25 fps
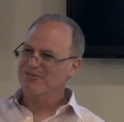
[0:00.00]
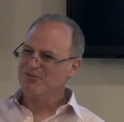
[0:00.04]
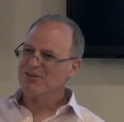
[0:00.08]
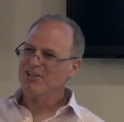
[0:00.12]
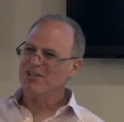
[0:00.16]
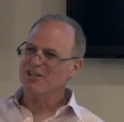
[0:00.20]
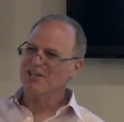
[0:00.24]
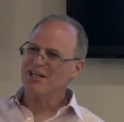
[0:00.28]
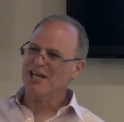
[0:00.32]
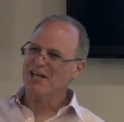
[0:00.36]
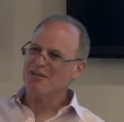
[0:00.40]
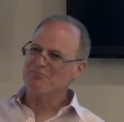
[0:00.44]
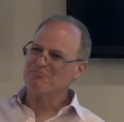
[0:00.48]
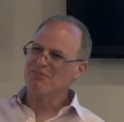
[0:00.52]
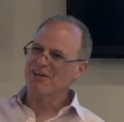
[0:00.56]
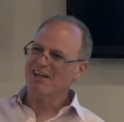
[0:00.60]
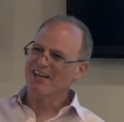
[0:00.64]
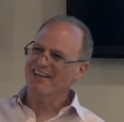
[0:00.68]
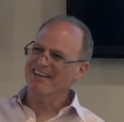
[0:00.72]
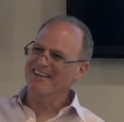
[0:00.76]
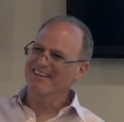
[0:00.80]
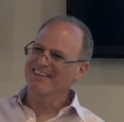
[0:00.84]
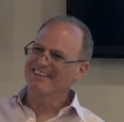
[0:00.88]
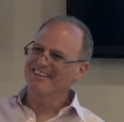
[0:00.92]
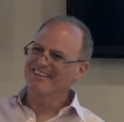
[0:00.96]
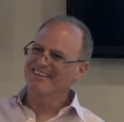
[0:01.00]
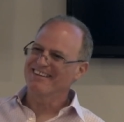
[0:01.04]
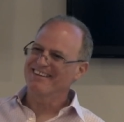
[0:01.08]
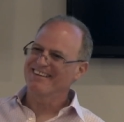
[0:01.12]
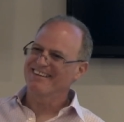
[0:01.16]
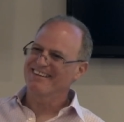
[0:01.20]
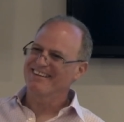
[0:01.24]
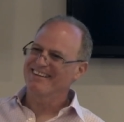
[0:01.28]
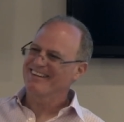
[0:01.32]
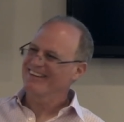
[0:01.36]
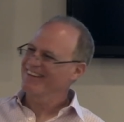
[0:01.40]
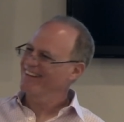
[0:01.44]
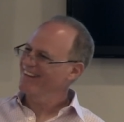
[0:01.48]
really that bad.
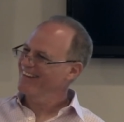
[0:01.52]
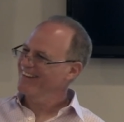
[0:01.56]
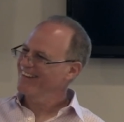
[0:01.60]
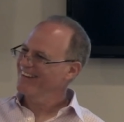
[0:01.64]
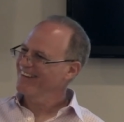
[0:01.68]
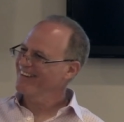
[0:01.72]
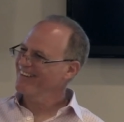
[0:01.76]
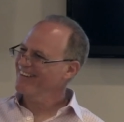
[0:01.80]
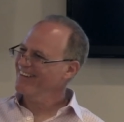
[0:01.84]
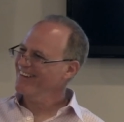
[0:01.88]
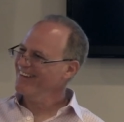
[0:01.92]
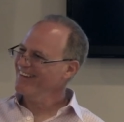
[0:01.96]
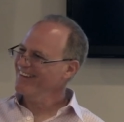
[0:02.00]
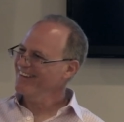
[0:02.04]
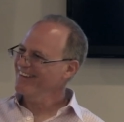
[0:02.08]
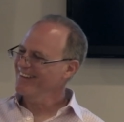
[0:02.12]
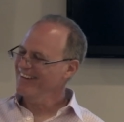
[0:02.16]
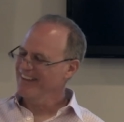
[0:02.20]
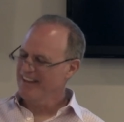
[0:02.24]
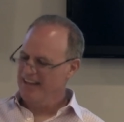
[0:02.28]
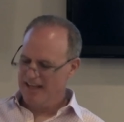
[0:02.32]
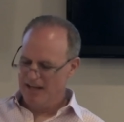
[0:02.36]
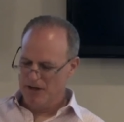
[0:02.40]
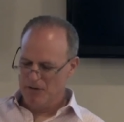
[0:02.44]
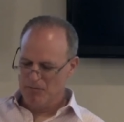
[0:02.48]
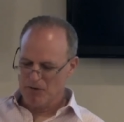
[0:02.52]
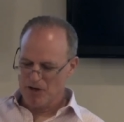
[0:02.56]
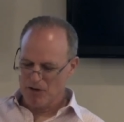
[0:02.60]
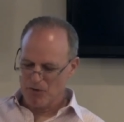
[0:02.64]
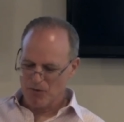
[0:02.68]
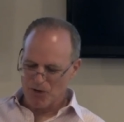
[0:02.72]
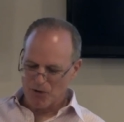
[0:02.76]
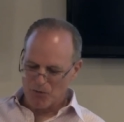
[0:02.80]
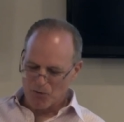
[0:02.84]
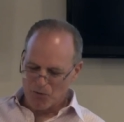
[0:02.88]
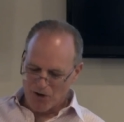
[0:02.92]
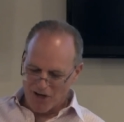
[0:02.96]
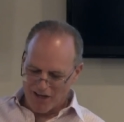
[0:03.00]
Okay. By
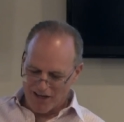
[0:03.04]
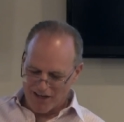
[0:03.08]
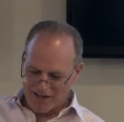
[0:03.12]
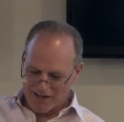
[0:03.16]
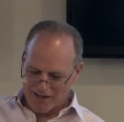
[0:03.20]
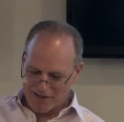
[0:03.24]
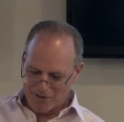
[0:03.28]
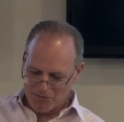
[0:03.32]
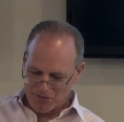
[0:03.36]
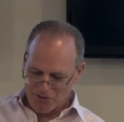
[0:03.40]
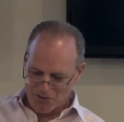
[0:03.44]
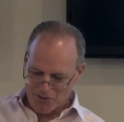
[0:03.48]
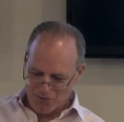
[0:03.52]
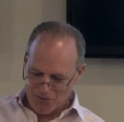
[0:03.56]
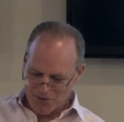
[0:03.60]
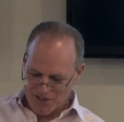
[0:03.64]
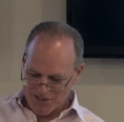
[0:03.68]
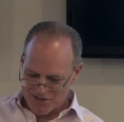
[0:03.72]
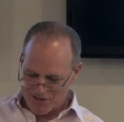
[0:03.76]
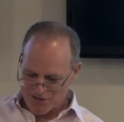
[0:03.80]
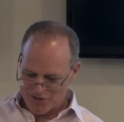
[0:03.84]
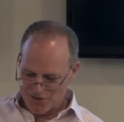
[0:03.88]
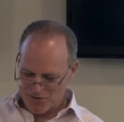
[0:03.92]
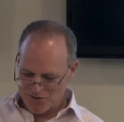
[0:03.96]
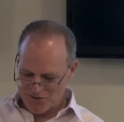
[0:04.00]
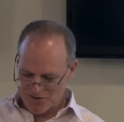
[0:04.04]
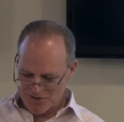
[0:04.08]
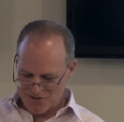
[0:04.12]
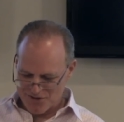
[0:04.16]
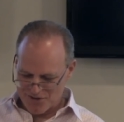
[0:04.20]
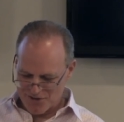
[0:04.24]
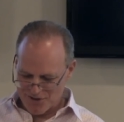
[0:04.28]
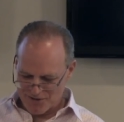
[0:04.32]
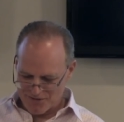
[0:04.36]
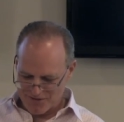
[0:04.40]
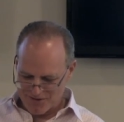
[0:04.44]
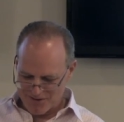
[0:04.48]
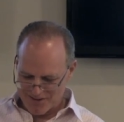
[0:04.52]
the way, why I come to the West Coast
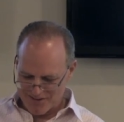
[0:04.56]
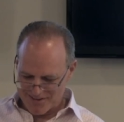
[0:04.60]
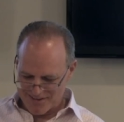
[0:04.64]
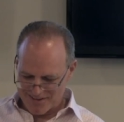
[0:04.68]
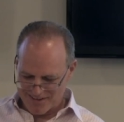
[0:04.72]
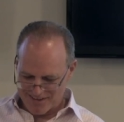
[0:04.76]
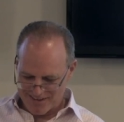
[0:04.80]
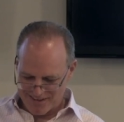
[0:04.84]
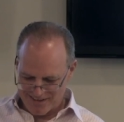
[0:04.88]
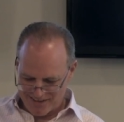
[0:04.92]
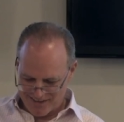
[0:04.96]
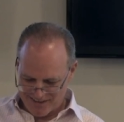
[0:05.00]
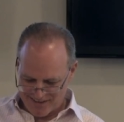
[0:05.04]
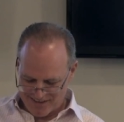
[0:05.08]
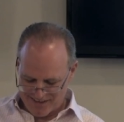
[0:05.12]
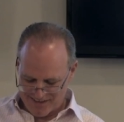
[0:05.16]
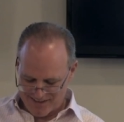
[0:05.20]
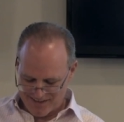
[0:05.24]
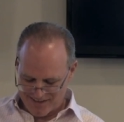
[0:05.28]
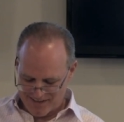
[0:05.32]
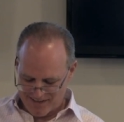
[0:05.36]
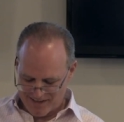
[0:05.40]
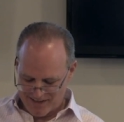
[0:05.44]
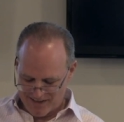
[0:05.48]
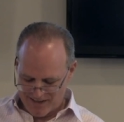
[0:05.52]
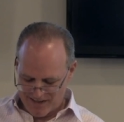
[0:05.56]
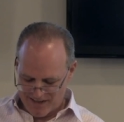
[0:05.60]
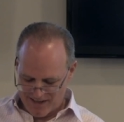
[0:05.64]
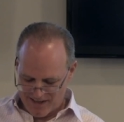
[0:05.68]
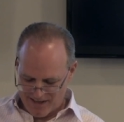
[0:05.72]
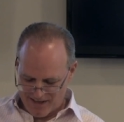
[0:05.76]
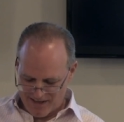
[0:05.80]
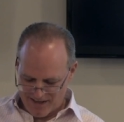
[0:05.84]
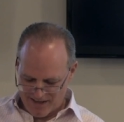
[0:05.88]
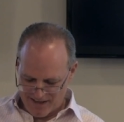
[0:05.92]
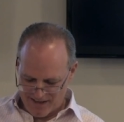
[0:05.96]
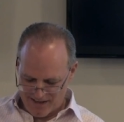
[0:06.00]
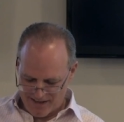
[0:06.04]
as often as I can.
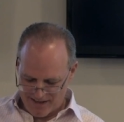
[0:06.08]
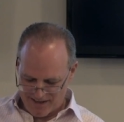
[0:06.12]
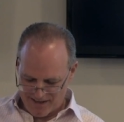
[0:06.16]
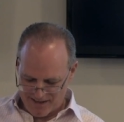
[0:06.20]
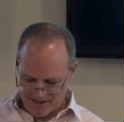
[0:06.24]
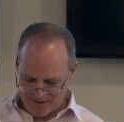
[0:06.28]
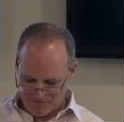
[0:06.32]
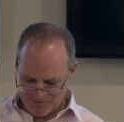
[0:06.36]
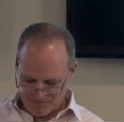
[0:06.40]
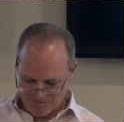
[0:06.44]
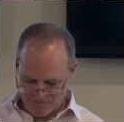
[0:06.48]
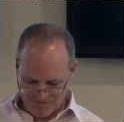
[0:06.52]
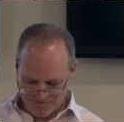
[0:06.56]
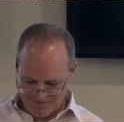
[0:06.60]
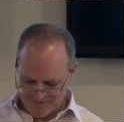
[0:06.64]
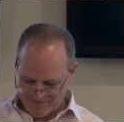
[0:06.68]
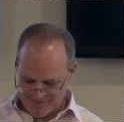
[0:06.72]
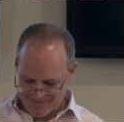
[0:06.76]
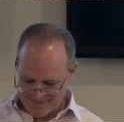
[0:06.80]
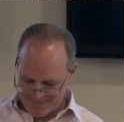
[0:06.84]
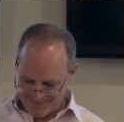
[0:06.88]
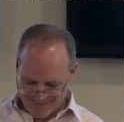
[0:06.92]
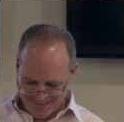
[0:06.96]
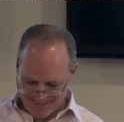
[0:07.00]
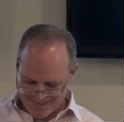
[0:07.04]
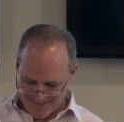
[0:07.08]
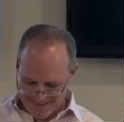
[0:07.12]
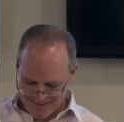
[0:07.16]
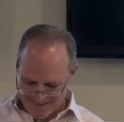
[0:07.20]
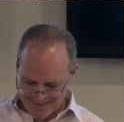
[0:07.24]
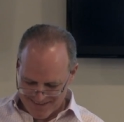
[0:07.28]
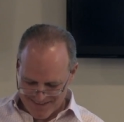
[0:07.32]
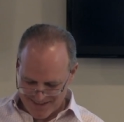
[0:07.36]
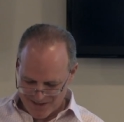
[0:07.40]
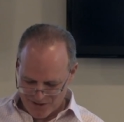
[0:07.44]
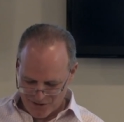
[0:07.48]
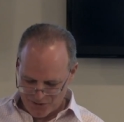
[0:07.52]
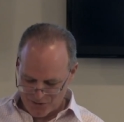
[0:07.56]
Um, it's
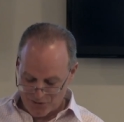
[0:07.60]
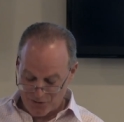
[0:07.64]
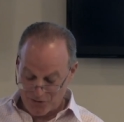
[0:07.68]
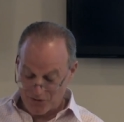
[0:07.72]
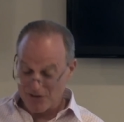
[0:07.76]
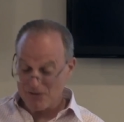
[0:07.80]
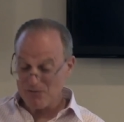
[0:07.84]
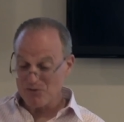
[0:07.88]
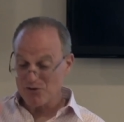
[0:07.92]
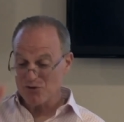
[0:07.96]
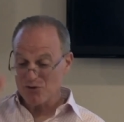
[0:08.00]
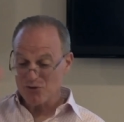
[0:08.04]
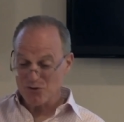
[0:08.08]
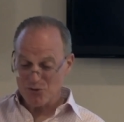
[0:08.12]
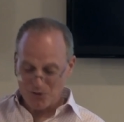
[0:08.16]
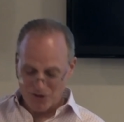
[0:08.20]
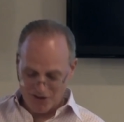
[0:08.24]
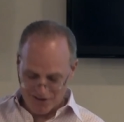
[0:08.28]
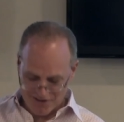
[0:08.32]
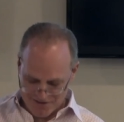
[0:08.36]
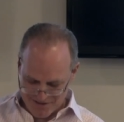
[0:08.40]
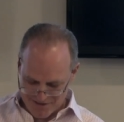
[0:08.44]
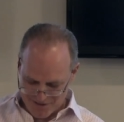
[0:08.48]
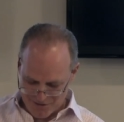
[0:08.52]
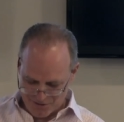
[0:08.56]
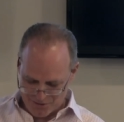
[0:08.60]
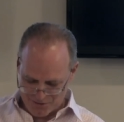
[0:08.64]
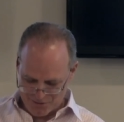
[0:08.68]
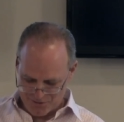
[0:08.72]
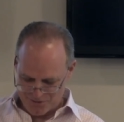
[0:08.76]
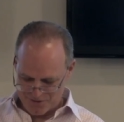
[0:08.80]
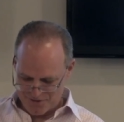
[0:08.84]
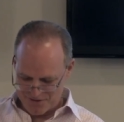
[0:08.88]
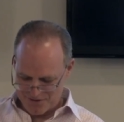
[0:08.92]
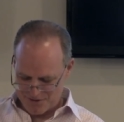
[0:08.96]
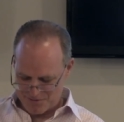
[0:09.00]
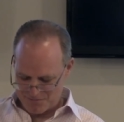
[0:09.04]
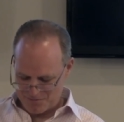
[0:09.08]
just healthier. Even New York is
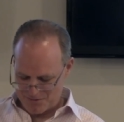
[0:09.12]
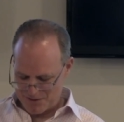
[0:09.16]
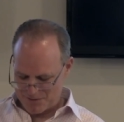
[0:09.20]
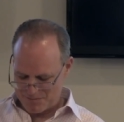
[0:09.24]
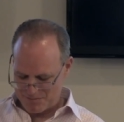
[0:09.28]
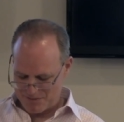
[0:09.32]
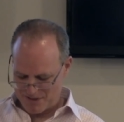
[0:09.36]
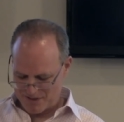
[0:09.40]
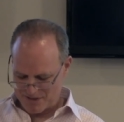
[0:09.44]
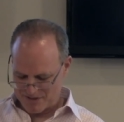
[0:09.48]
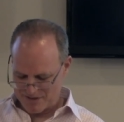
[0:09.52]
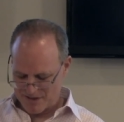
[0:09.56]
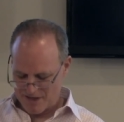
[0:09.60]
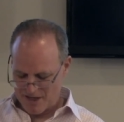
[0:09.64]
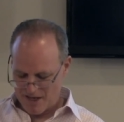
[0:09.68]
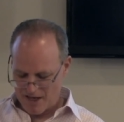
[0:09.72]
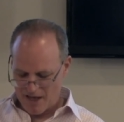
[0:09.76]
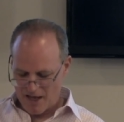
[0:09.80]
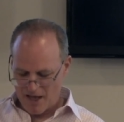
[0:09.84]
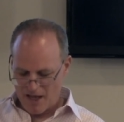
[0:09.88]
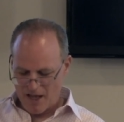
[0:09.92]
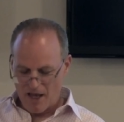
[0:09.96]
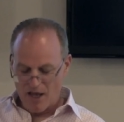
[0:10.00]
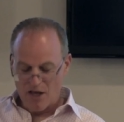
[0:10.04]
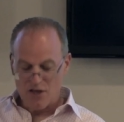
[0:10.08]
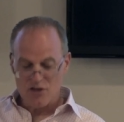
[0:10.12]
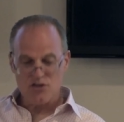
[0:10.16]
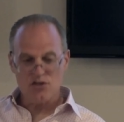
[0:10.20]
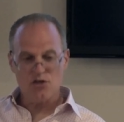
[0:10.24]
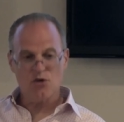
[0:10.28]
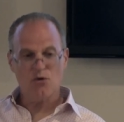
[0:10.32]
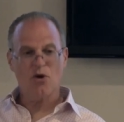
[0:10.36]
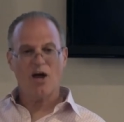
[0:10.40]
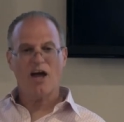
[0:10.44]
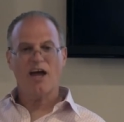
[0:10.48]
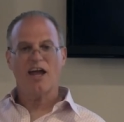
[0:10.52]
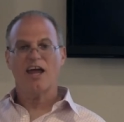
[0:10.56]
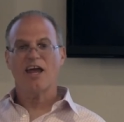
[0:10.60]
healthier in some respects.
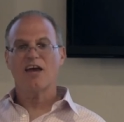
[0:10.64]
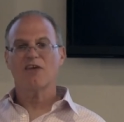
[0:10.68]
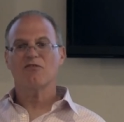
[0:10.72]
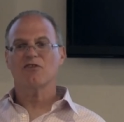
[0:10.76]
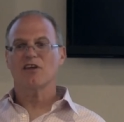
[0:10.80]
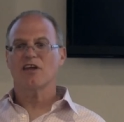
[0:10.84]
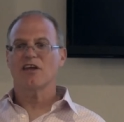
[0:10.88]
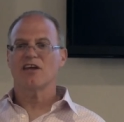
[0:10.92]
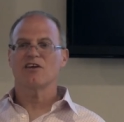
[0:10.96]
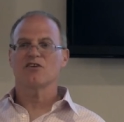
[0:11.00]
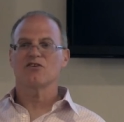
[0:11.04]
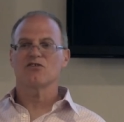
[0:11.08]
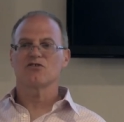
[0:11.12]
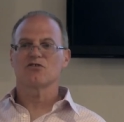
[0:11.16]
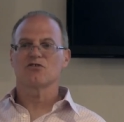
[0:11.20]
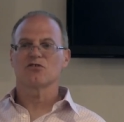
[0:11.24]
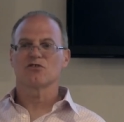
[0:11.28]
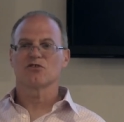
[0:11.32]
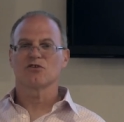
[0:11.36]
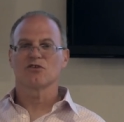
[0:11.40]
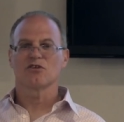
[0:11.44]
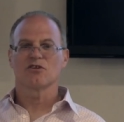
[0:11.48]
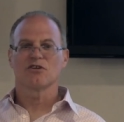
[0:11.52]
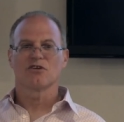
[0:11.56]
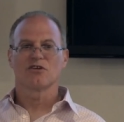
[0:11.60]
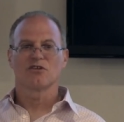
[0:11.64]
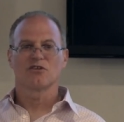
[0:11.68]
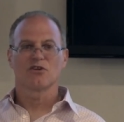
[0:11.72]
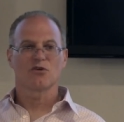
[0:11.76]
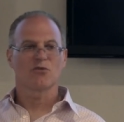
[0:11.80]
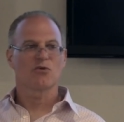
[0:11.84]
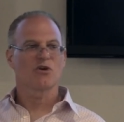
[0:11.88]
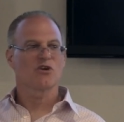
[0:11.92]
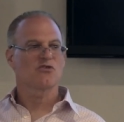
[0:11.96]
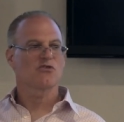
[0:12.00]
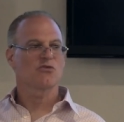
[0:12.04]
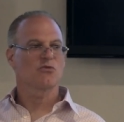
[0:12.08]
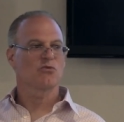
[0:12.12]
So I have to answer the
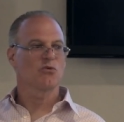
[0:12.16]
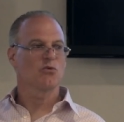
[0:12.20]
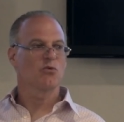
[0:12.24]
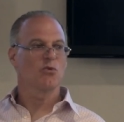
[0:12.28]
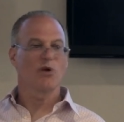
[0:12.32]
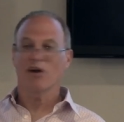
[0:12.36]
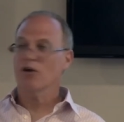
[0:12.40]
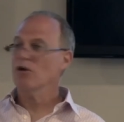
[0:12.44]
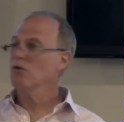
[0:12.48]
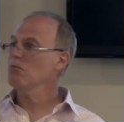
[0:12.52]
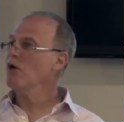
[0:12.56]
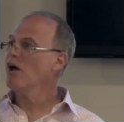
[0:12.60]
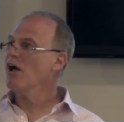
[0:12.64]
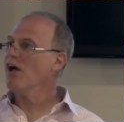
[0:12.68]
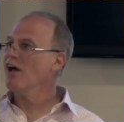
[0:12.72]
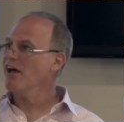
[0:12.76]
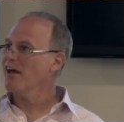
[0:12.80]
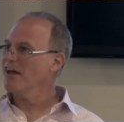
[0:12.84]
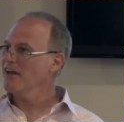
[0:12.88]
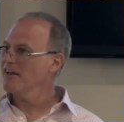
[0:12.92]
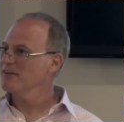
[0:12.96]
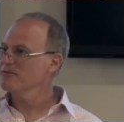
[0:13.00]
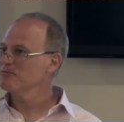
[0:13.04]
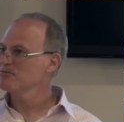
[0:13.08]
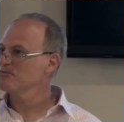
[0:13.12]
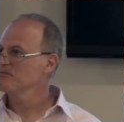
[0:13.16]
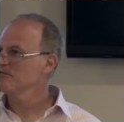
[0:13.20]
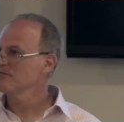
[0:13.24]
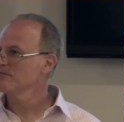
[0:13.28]
question, well, where am I?